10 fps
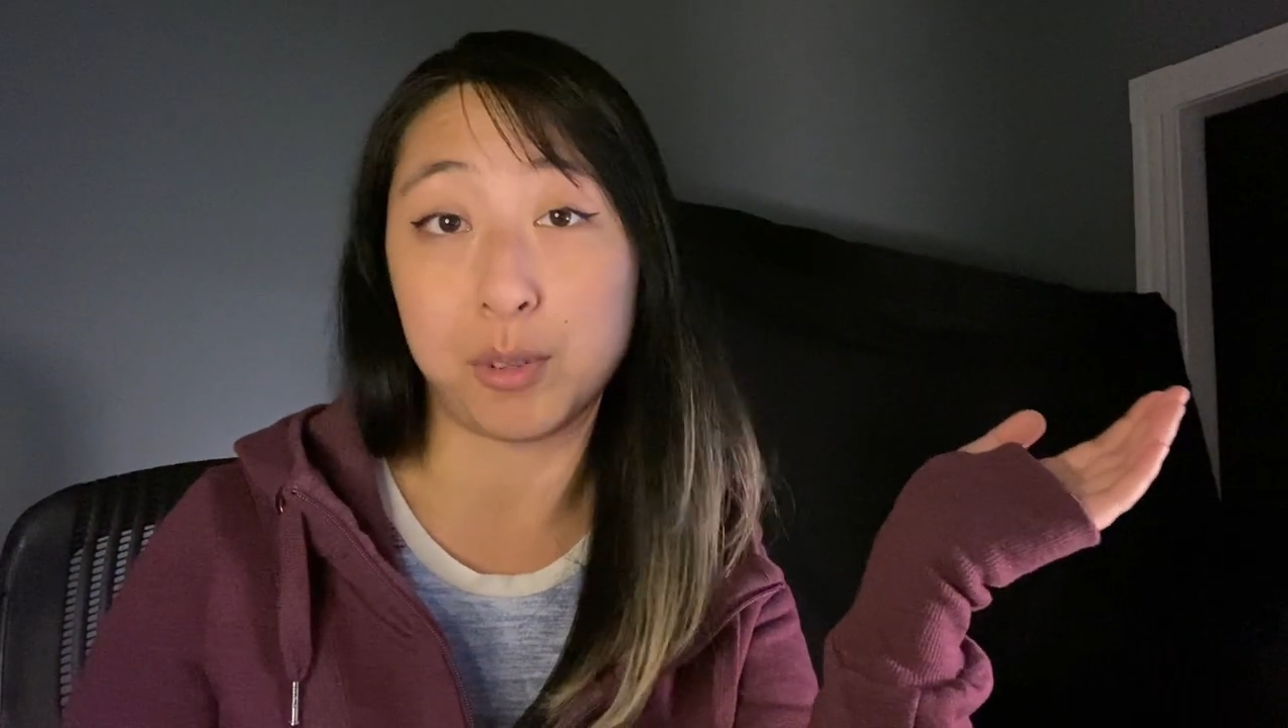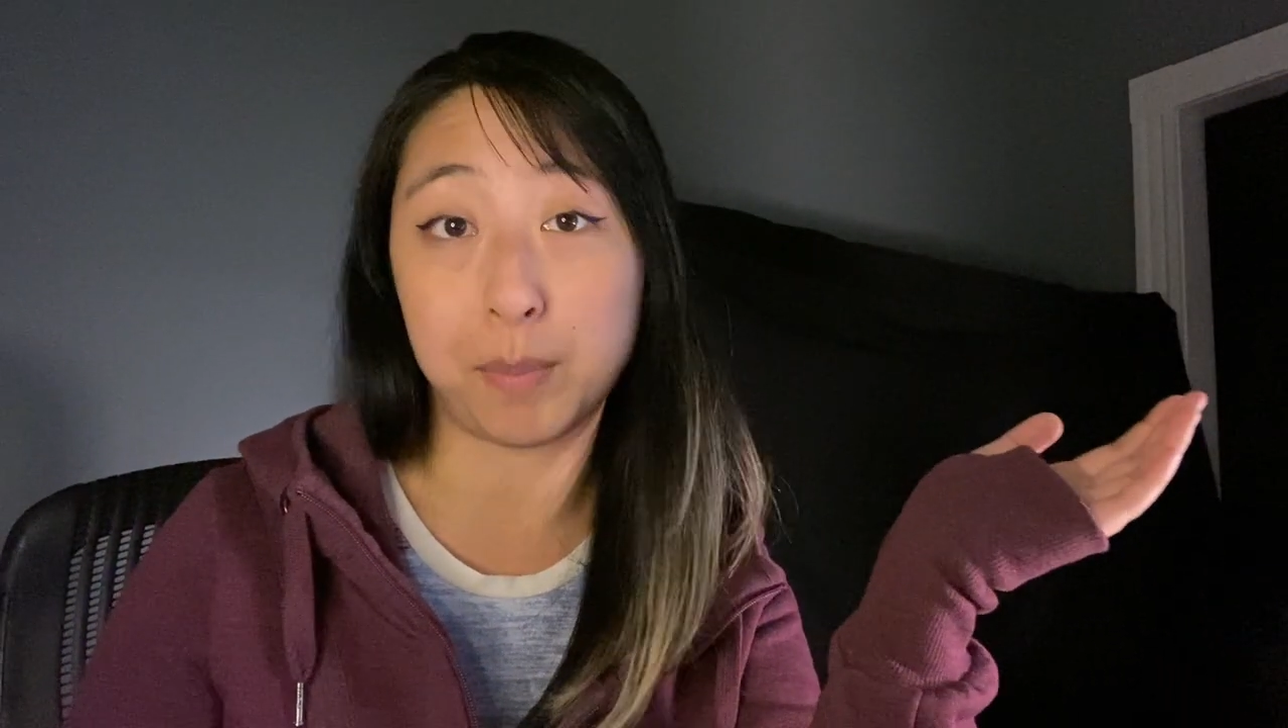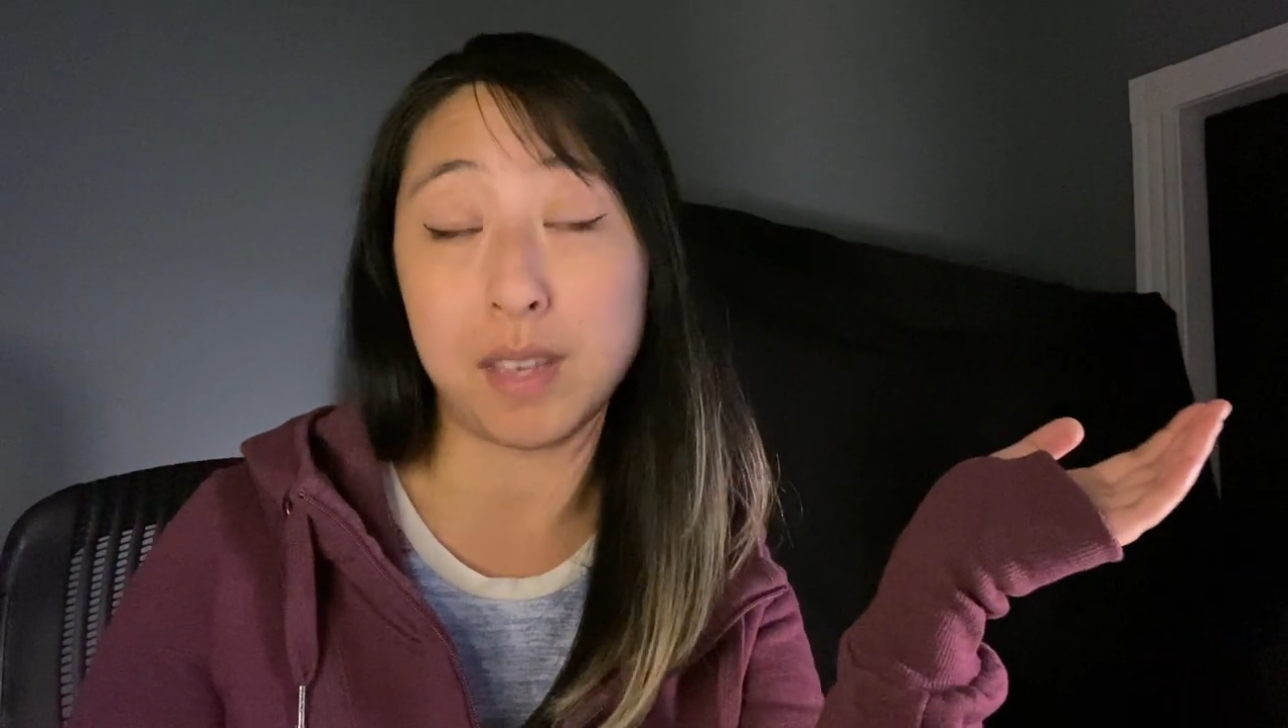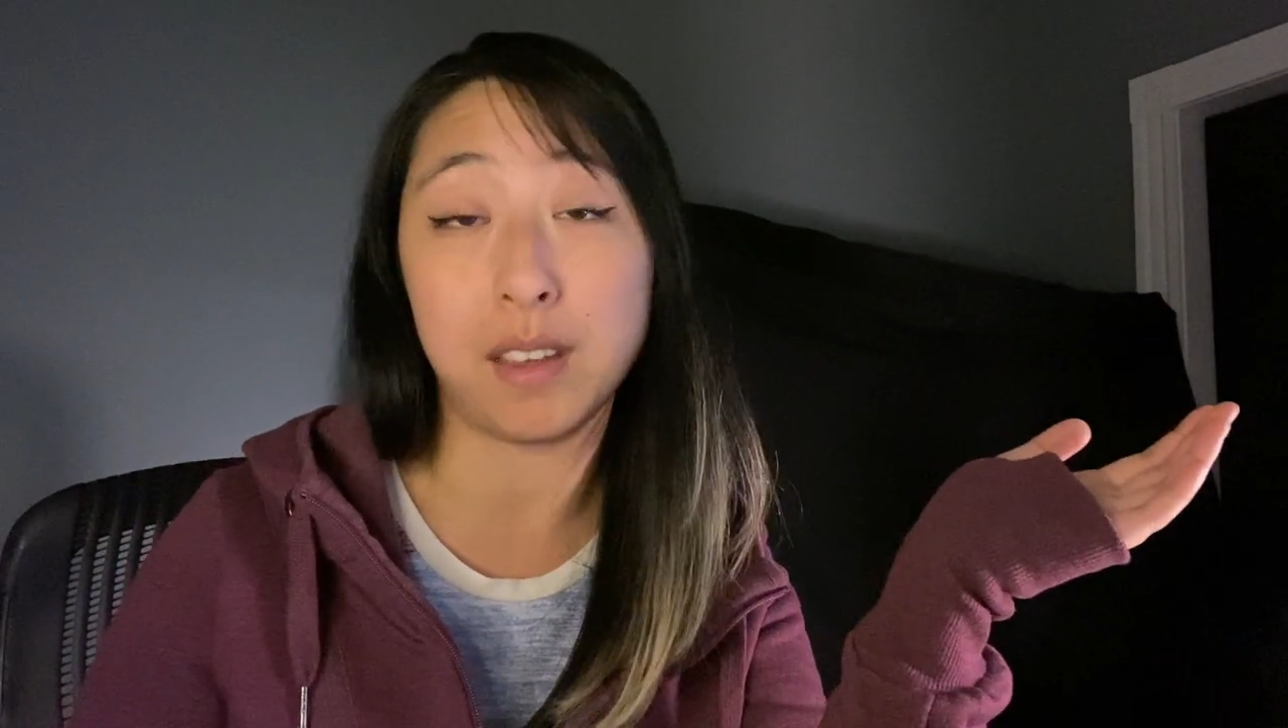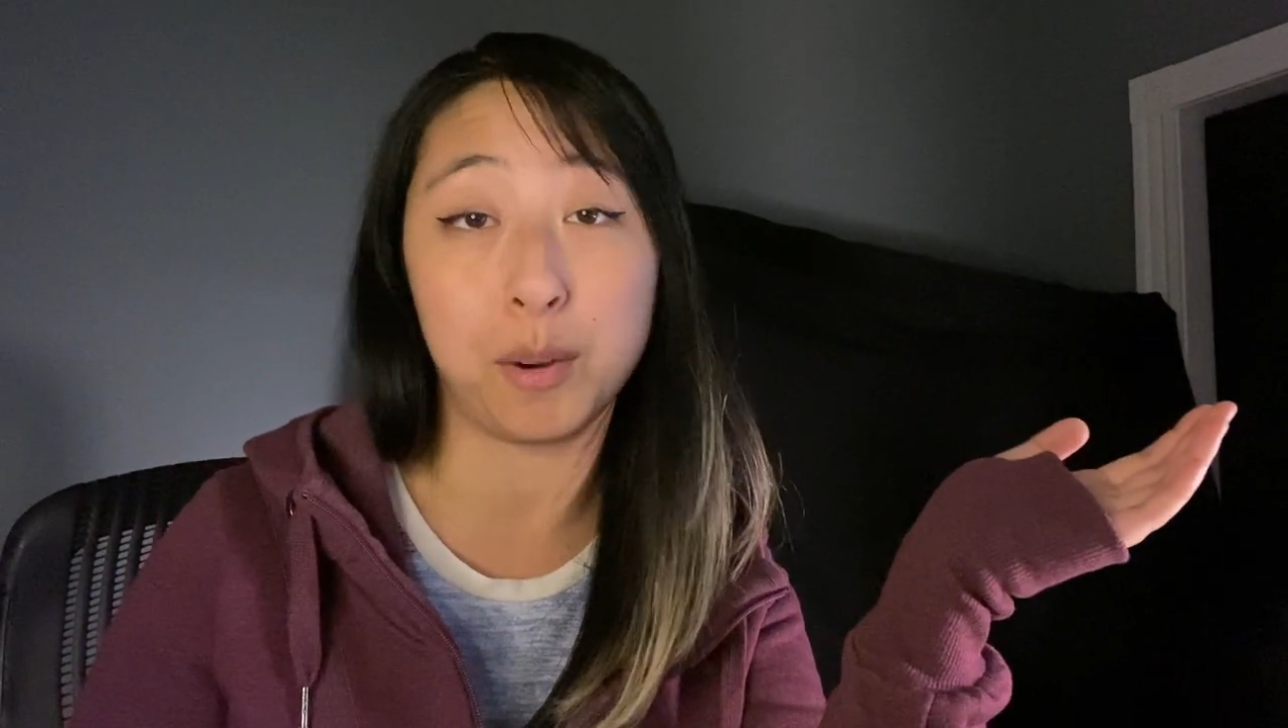to
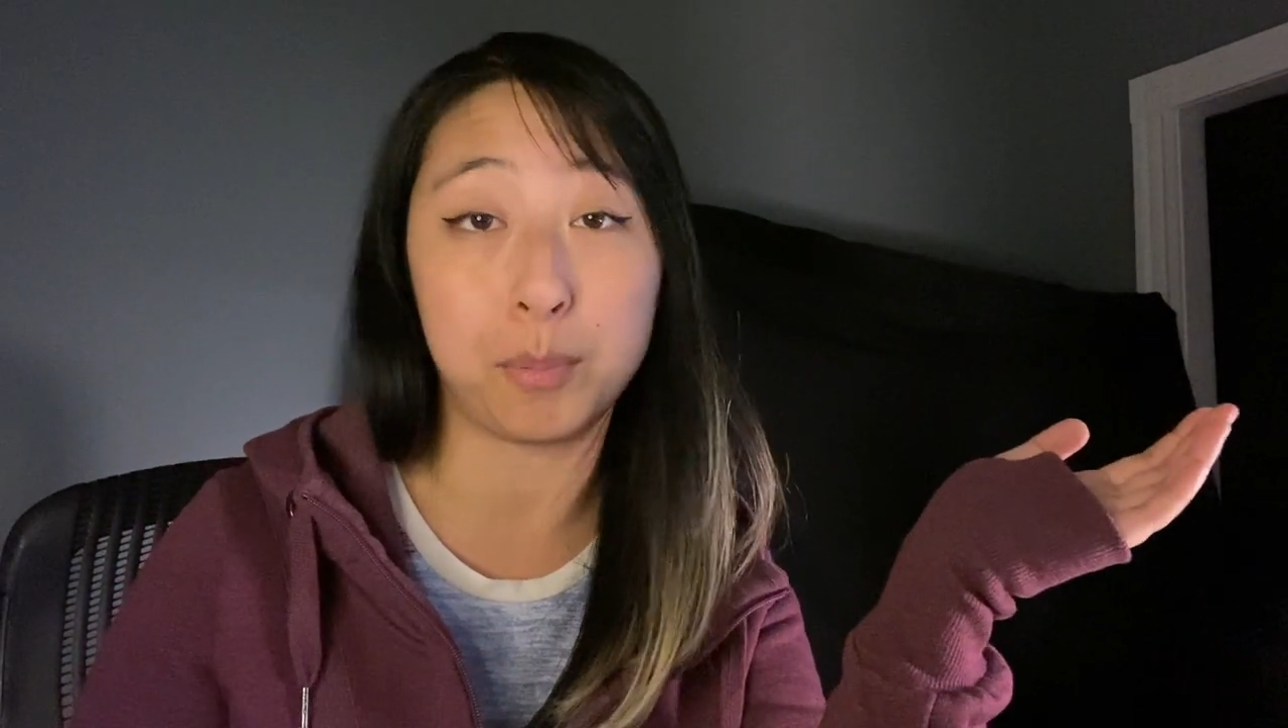be here